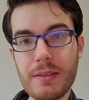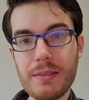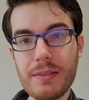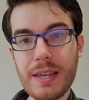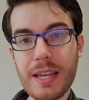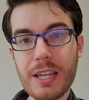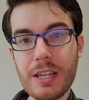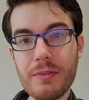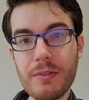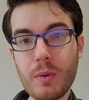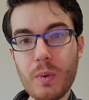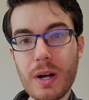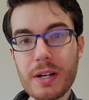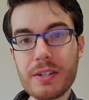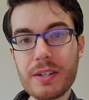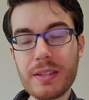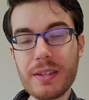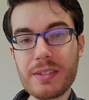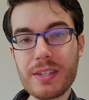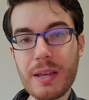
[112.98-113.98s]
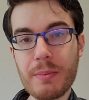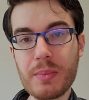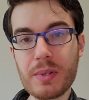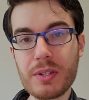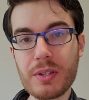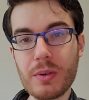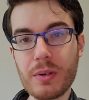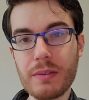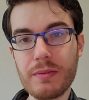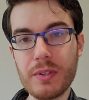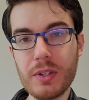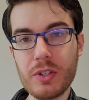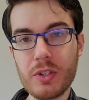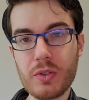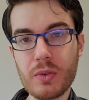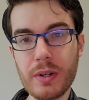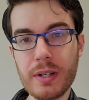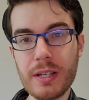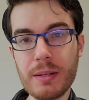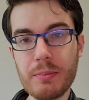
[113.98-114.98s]
Thank you for watching this episode. If you
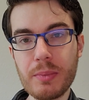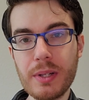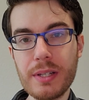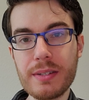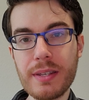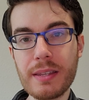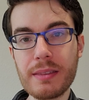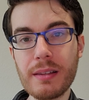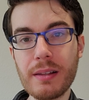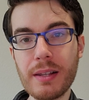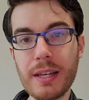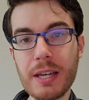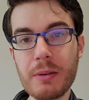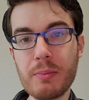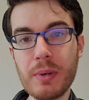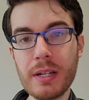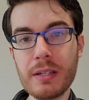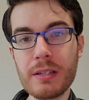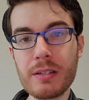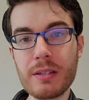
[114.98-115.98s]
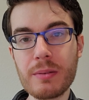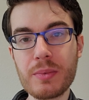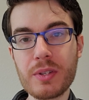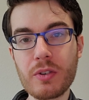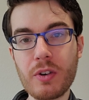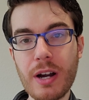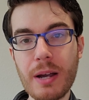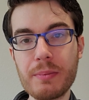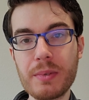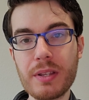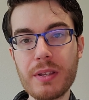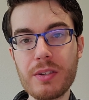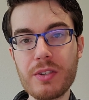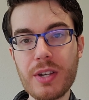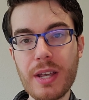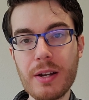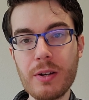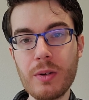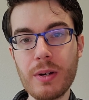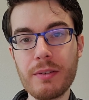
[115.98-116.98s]
enjoyed it, please hit the like button, subscribe to the
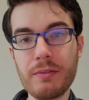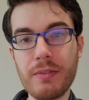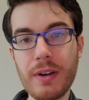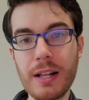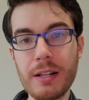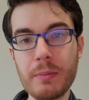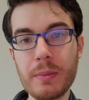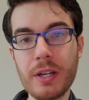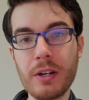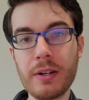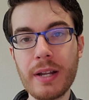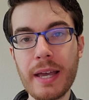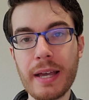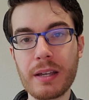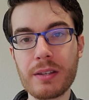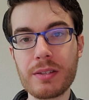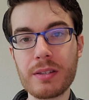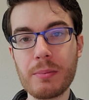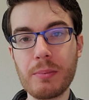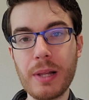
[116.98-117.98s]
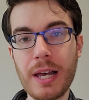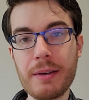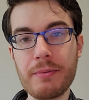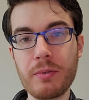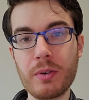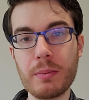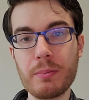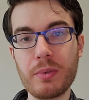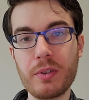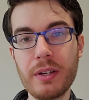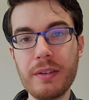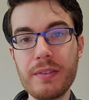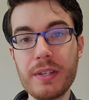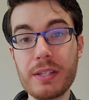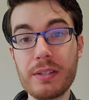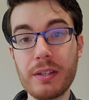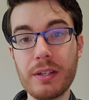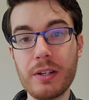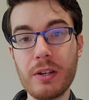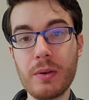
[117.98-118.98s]
channel, and follow me on X, the platform
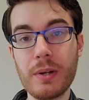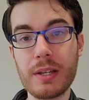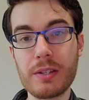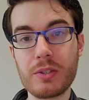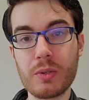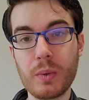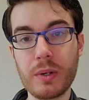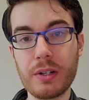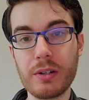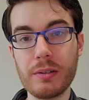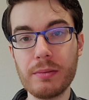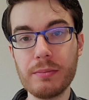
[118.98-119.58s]
previously known as Twitter.